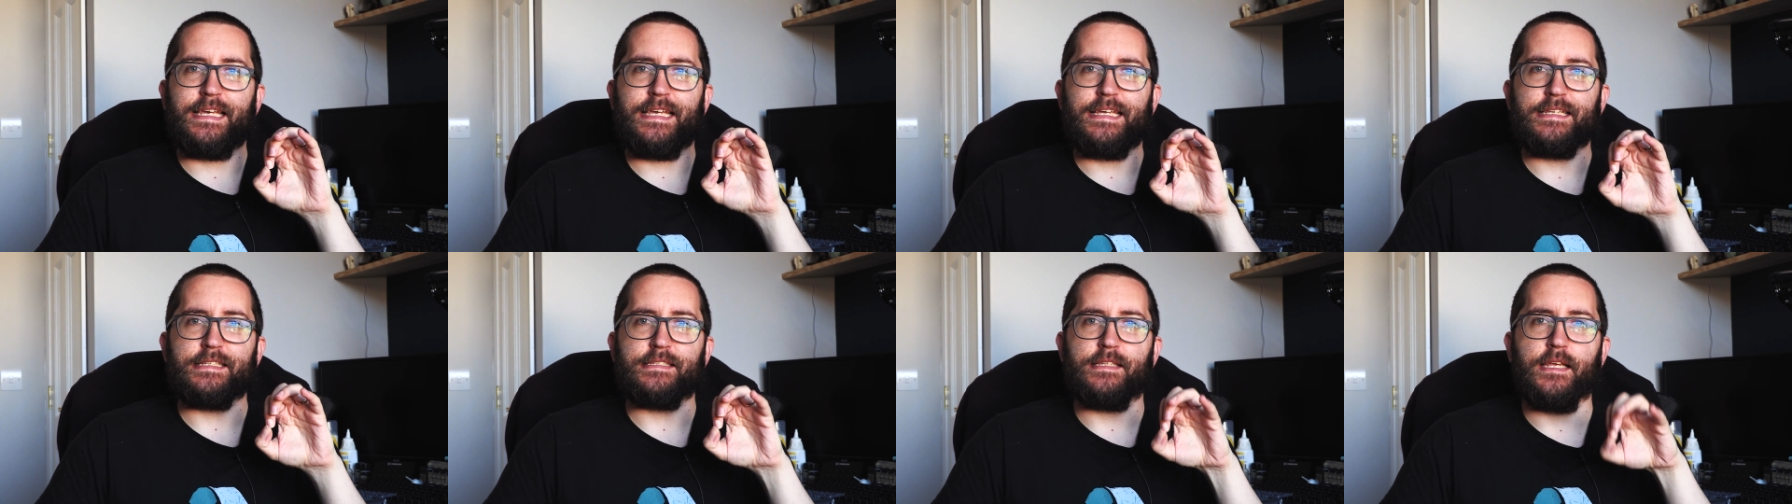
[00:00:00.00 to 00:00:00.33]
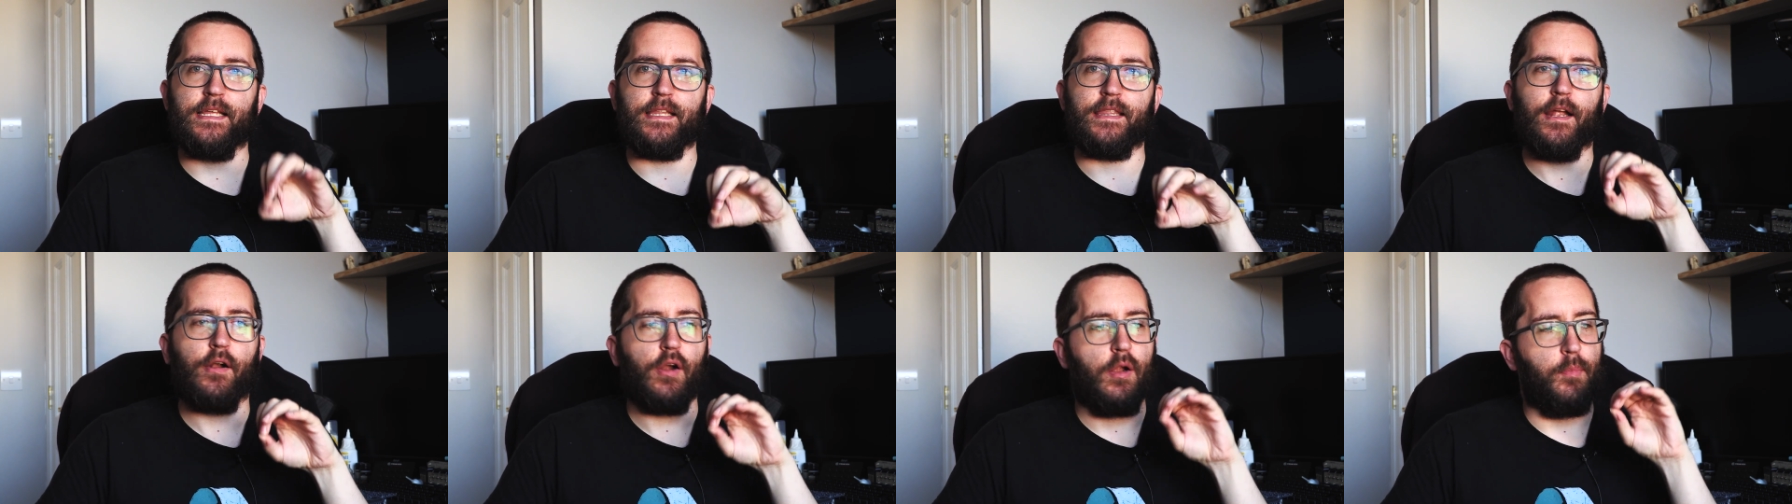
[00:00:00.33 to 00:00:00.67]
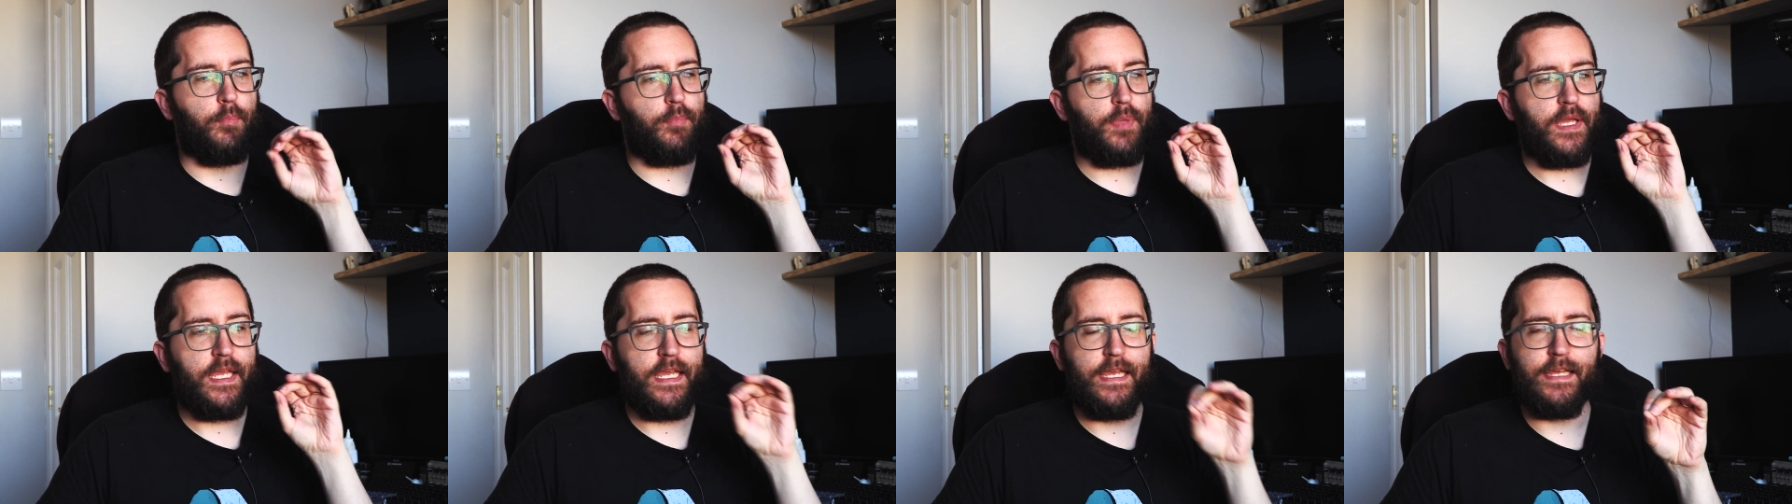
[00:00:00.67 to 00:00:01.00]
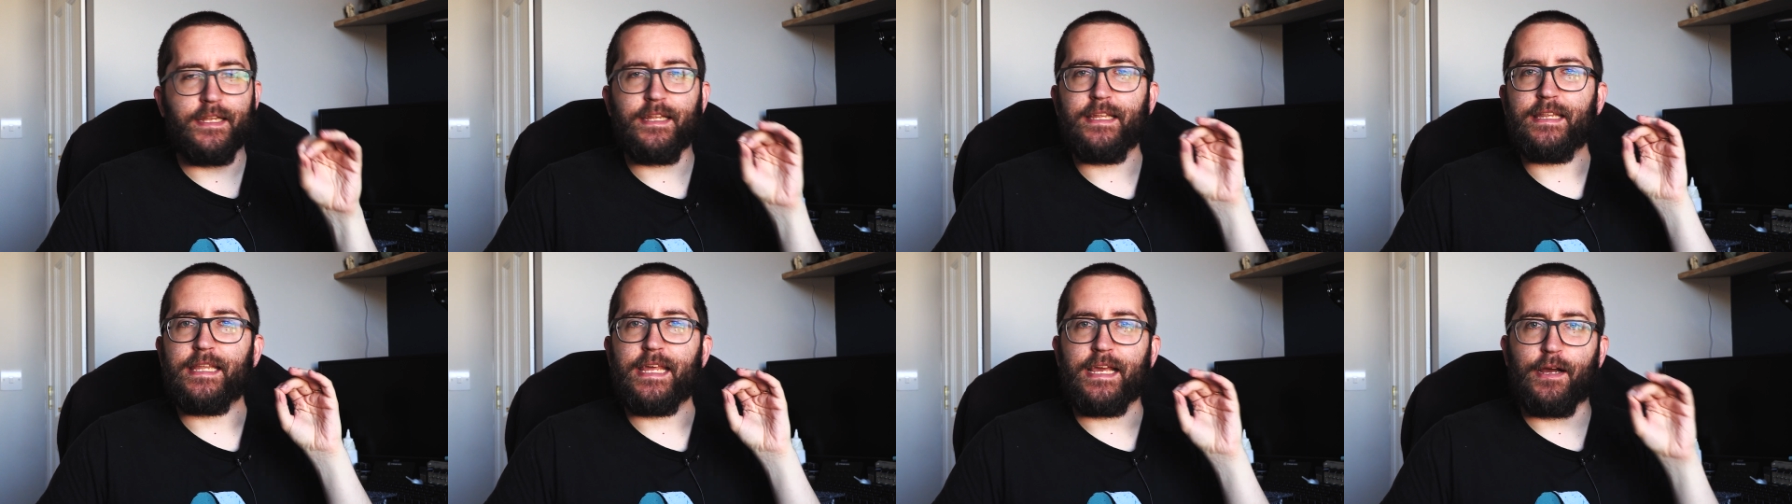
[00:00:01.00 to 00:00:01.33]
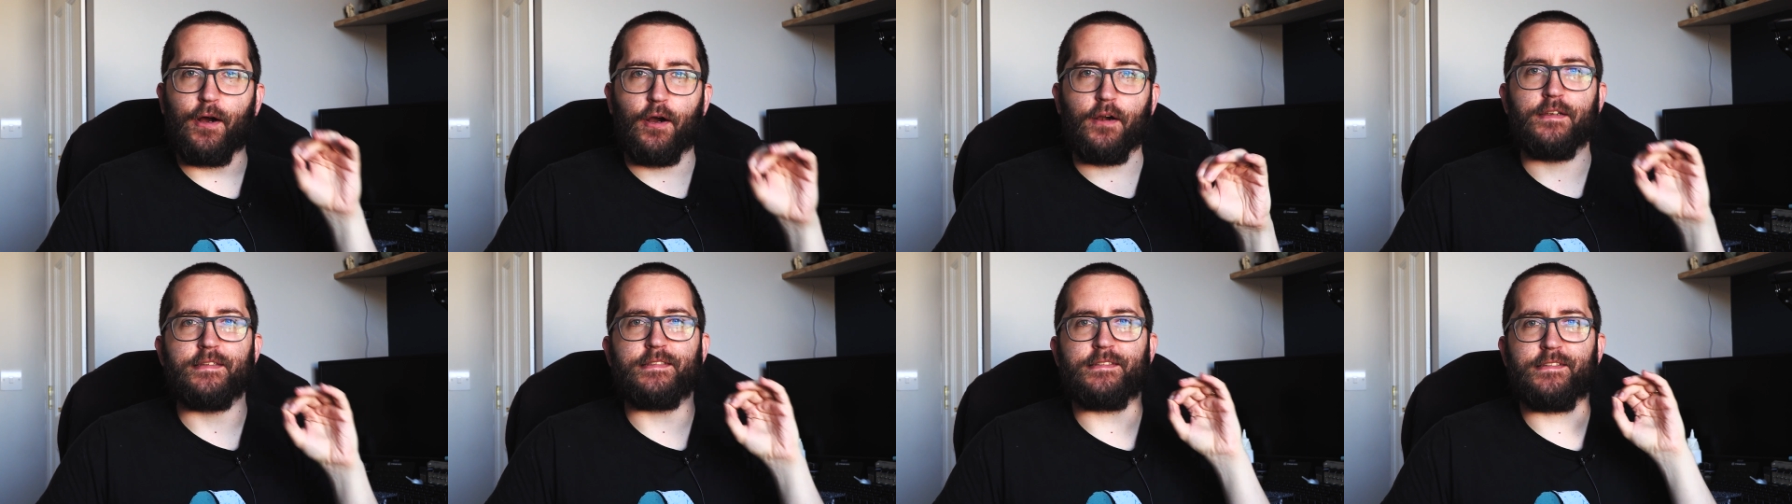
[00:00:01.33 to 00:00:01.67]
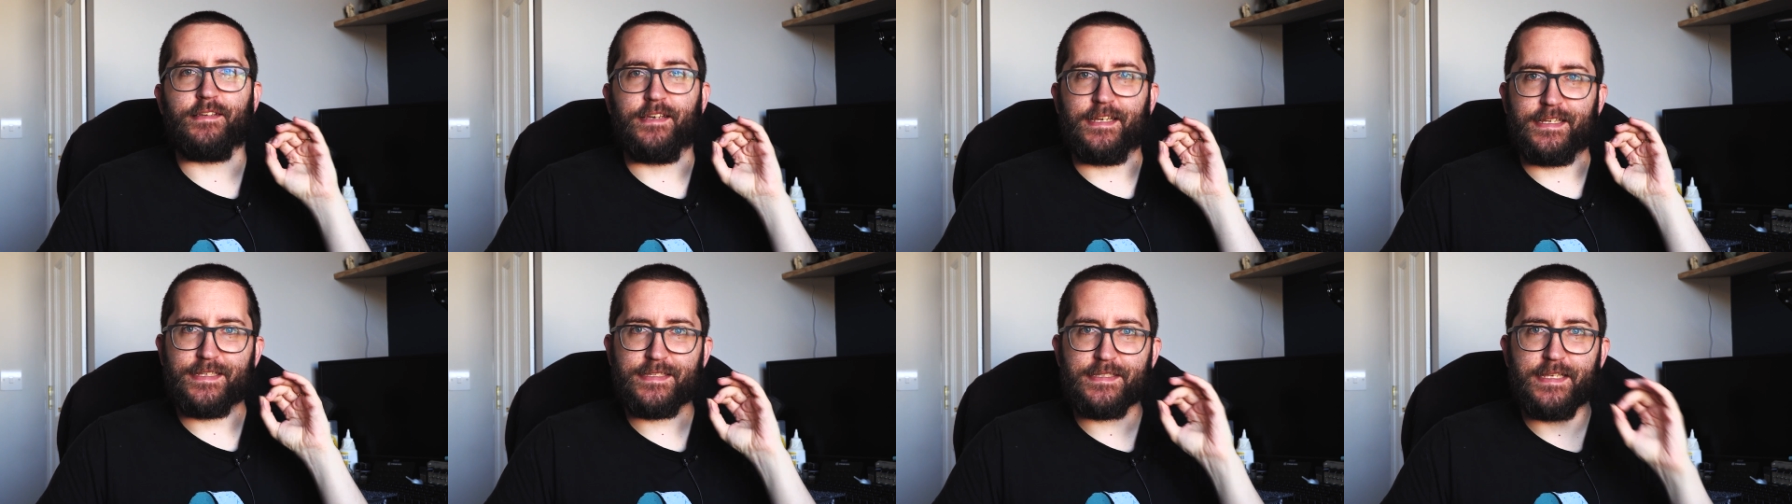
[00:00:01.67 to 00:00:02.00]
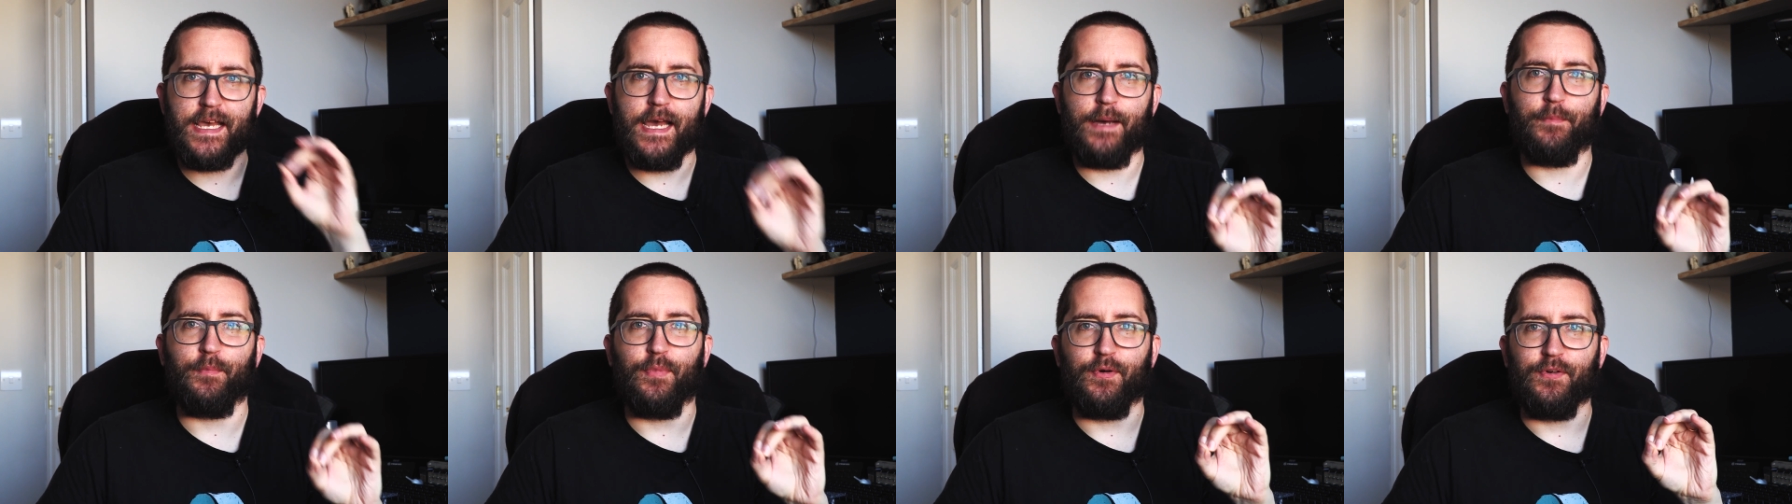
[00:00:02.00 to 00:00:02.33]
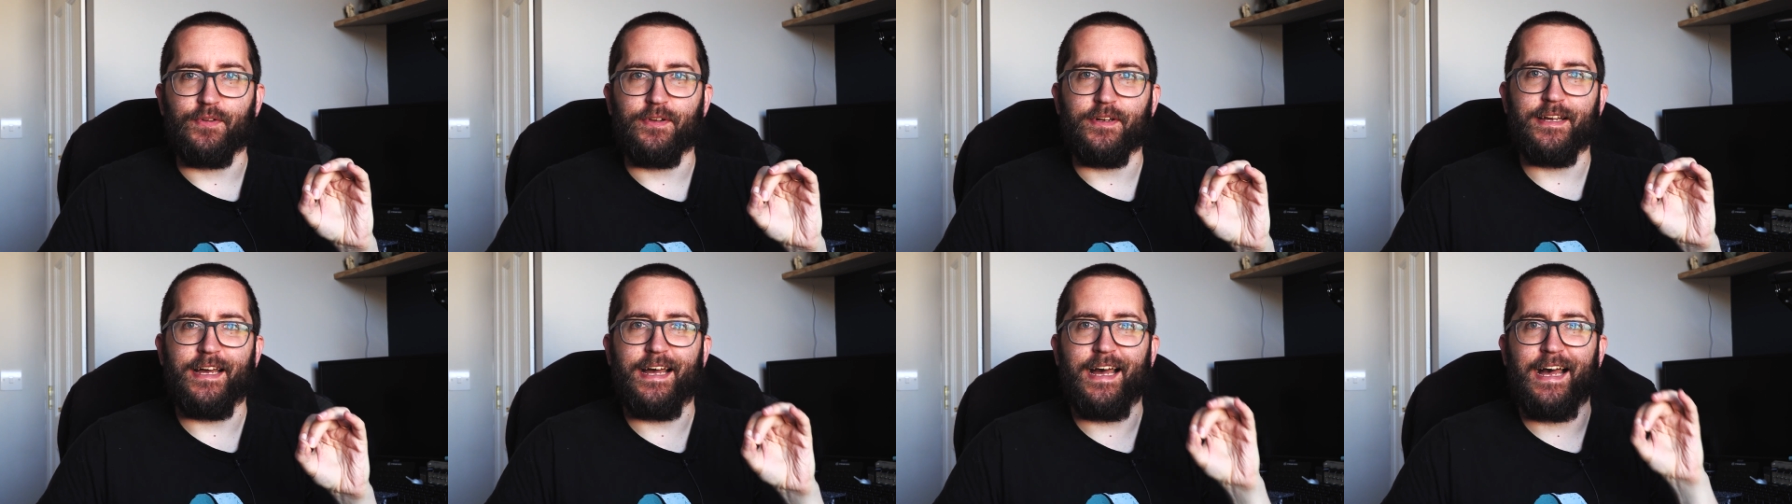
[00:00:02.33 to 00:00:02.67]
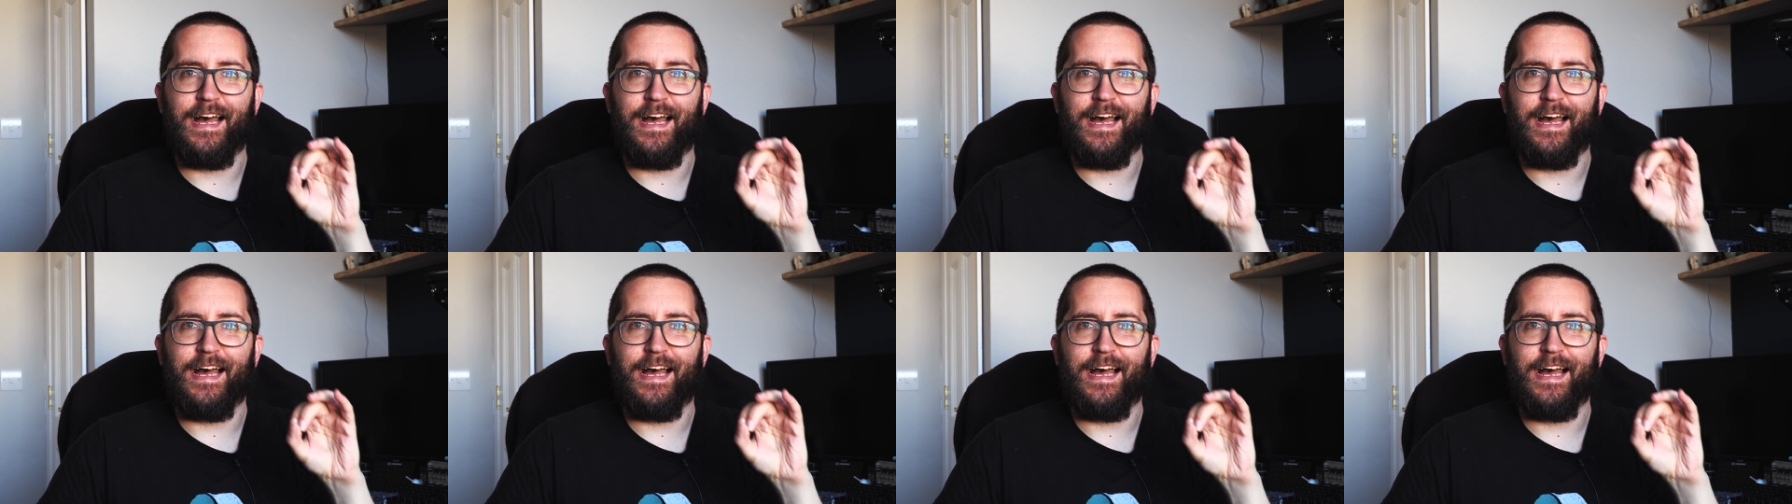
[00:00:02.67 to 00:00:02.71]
is that they're a pain in the arse to assemble.